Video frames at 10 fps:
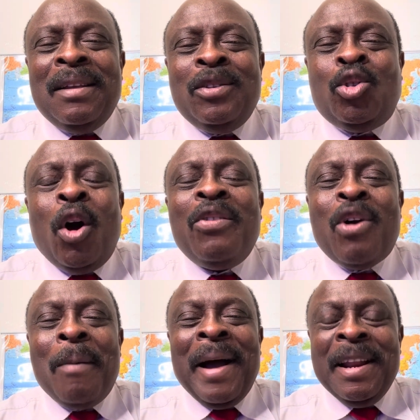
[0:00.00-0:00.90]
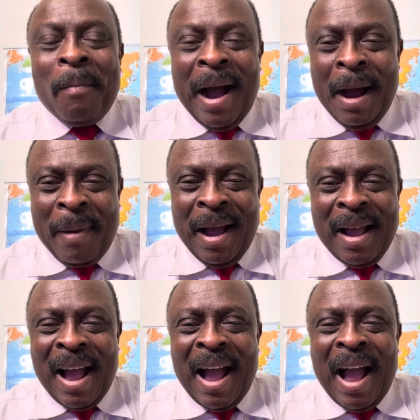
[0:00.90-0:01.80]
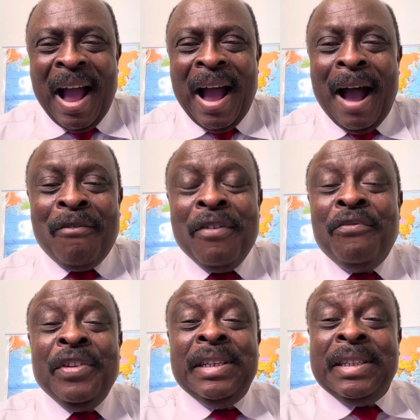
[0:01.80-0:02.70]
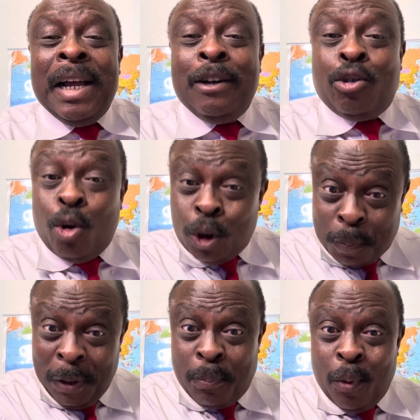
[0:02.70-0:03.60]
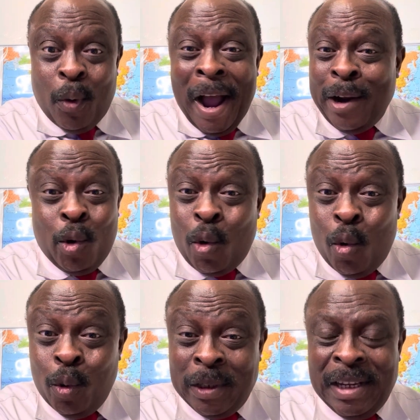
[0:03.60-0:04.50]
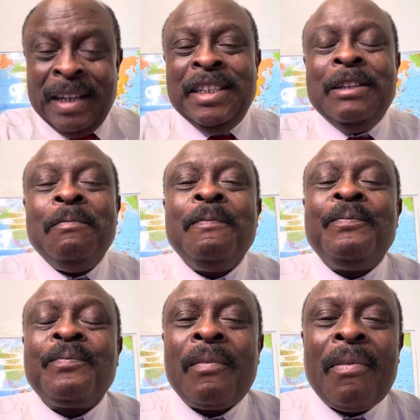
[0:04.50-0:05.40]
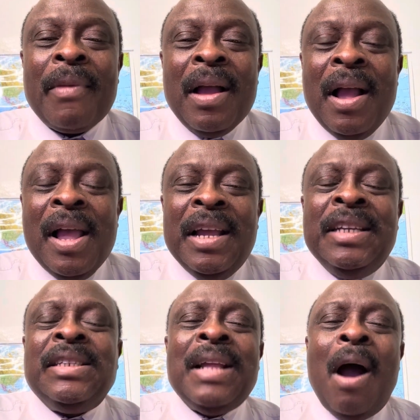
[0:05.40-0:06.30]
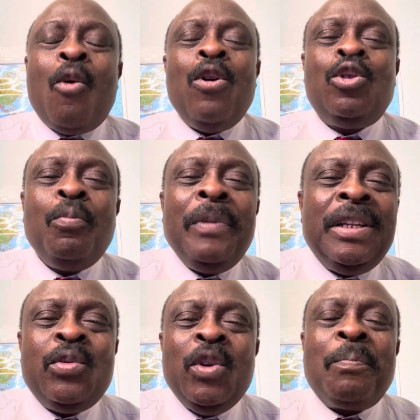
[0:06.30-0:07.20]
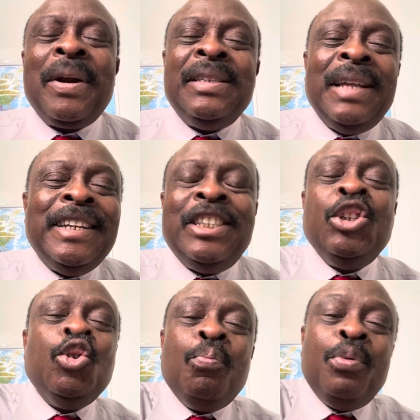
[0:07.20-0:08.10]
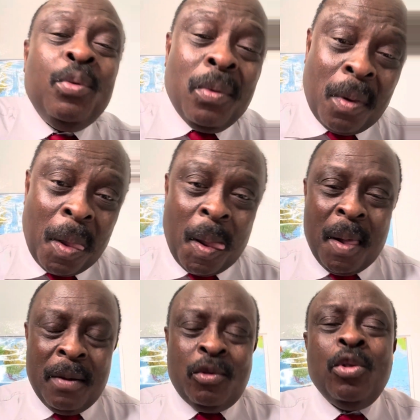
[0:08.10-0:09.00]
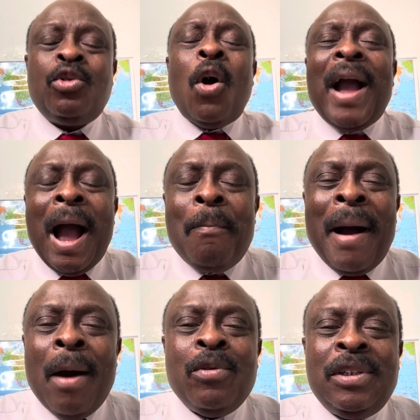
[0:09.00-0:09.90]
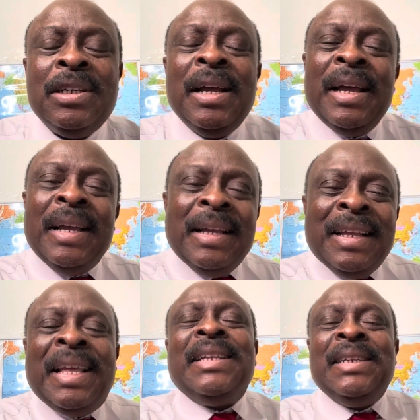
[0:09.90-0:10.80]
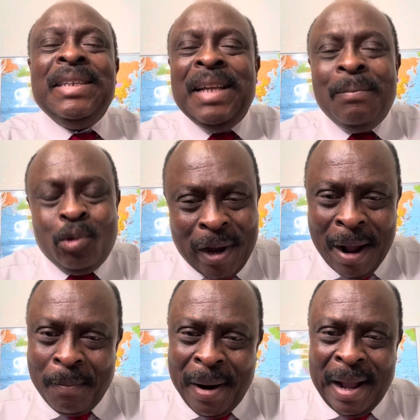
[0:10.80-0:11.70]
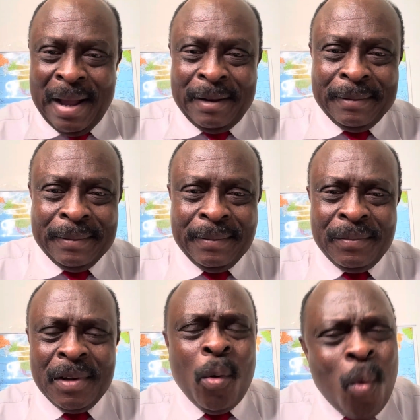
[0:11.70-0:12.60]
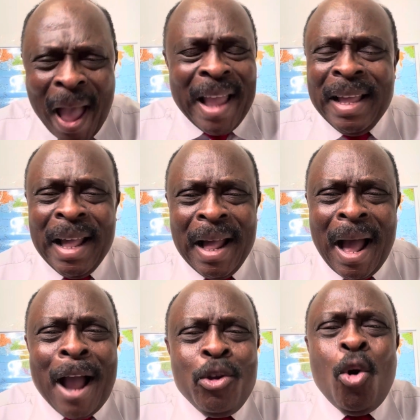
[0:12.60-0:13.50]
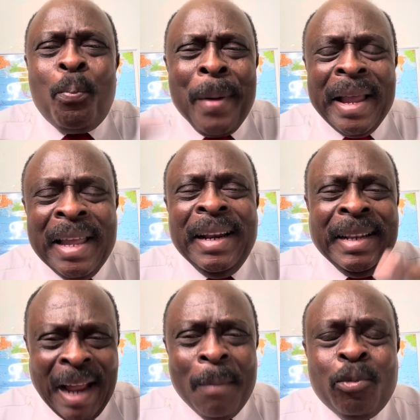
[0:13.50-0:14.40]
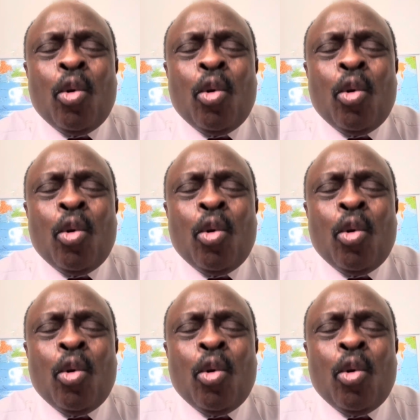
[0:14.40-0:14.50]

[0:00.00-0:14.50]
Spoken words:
John Dramani Mahama, having visited those people, I don't know who sent him, is now going to meet with President Tinubu to talk about getting them to come back. Why are you begging them to